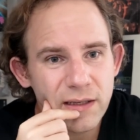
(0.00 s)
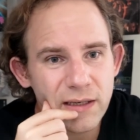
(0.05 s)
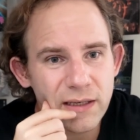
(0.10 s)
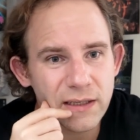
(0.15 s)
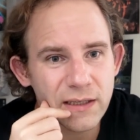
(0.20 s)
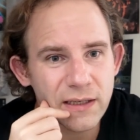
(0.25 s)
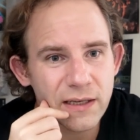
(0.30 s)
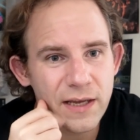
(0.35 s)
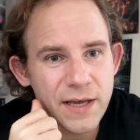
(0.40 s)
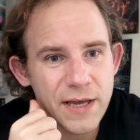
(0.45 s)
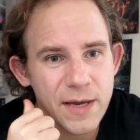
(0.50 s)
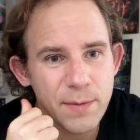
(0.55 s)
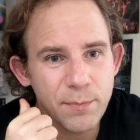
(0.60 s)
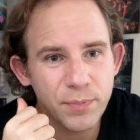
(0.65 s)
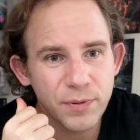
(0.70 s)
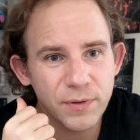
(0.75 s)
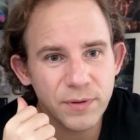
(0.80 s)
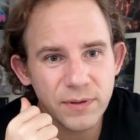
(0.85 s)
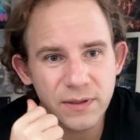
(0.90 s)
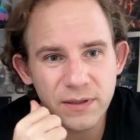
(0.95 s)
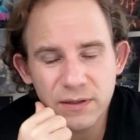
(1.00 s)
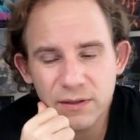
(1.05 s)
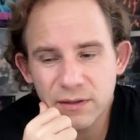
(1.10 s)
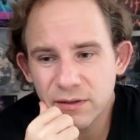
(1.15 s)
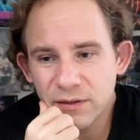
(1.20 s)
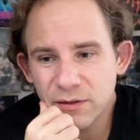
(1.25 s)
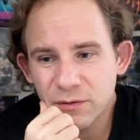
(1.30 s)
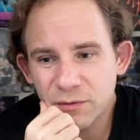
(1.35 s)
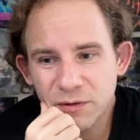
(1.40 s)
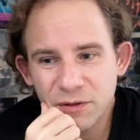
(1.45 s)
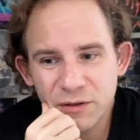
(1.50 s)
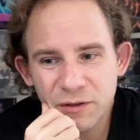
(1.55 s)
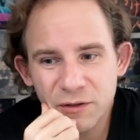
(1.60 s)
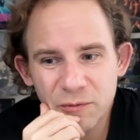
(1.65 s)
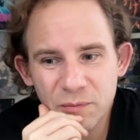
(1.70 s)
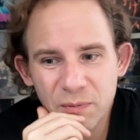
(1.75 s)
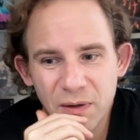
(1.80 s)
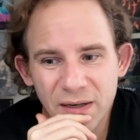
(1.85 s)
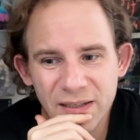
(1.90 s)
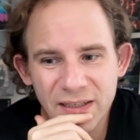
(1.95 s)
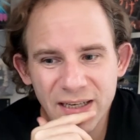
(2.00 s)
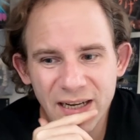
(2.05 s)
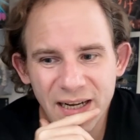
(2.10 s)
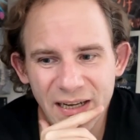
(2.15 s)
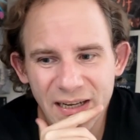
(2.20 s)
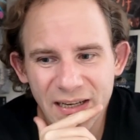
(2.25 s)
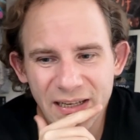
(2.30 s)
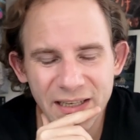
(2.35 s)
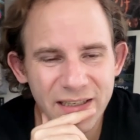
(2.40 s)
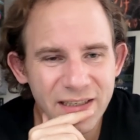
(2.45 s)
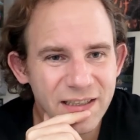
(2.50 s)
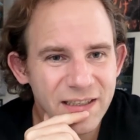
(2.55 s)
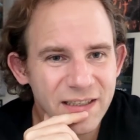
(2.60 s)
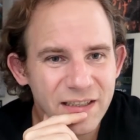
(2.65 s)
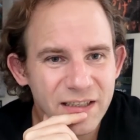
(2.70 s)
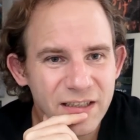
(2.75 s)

like hip YouTuber guy.